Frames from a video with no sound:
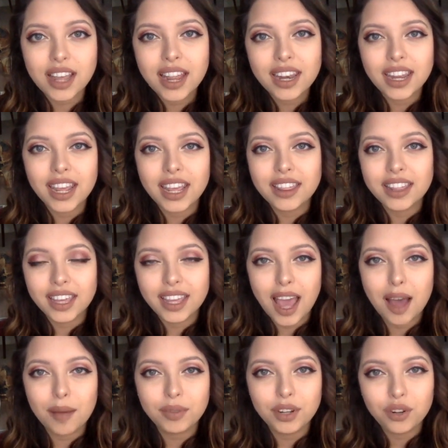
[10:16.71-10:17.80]
And in the
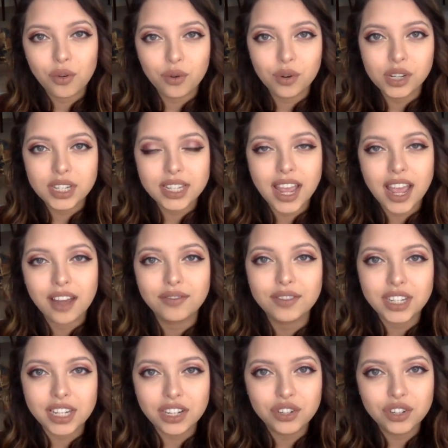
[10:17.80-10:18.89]
Kaplan course, they have
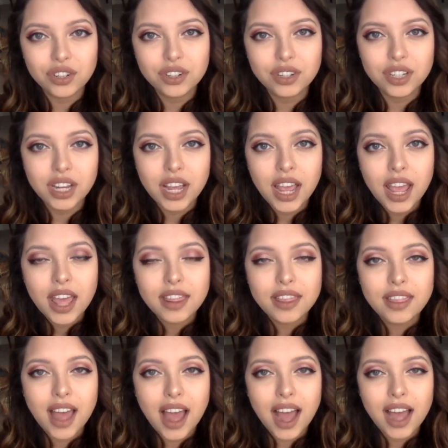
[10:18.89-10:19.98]
teachers
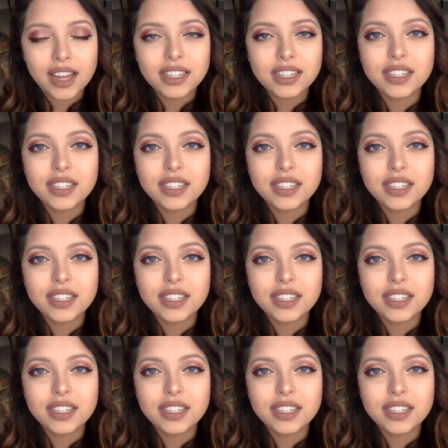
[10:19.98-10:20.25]
that